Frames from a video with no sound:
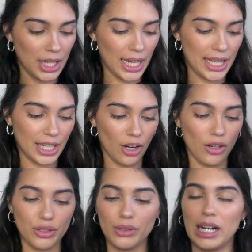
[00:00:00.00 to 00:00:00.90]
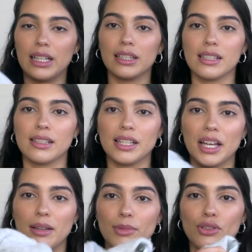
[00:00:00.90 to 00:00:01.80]
And then I also got the
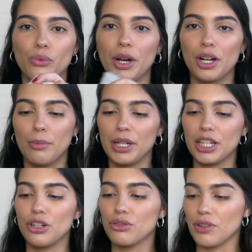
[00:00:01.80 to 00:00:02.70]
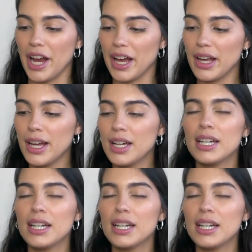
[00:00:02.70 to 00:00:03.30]
same sweater, but in gray.